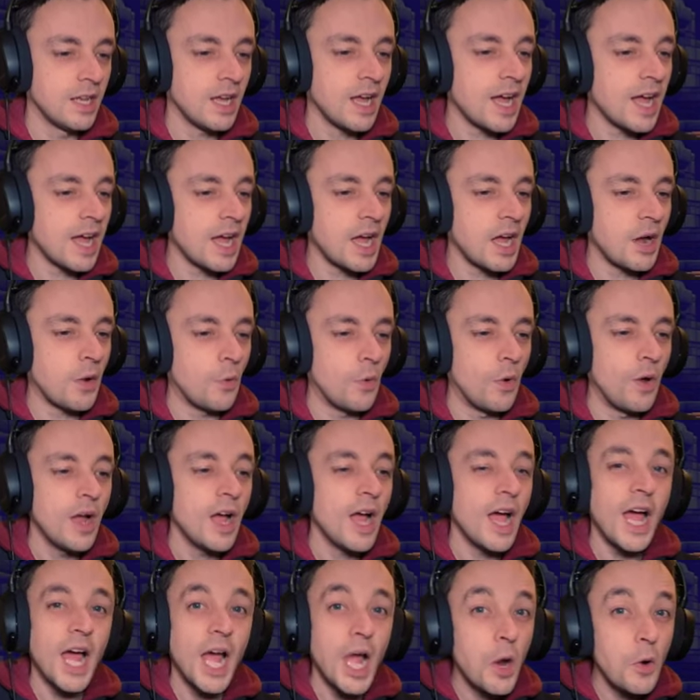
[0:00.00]
How?
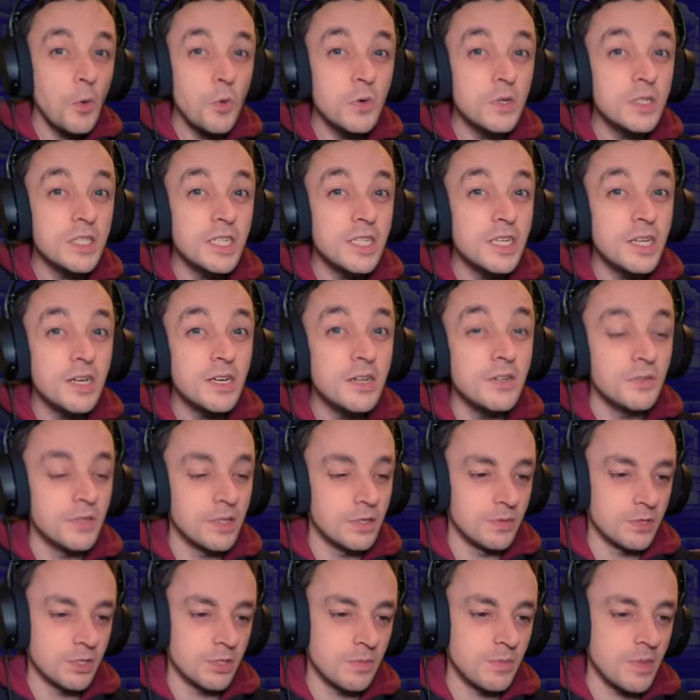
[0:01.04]
How would he know?
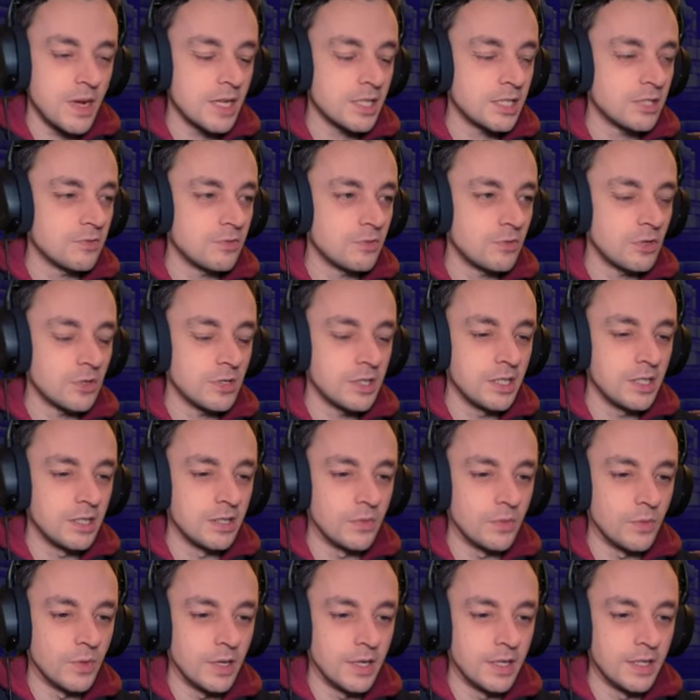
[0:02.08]
There was a massive rock in
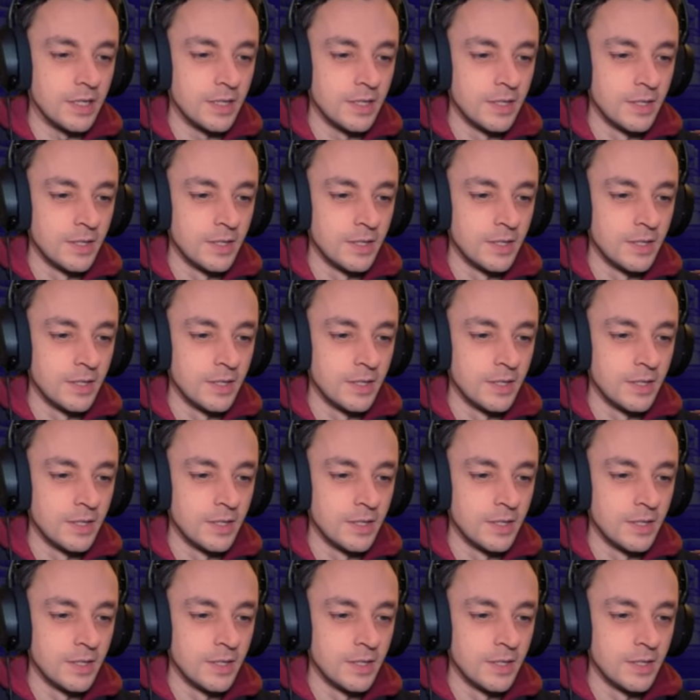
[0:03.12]
the way.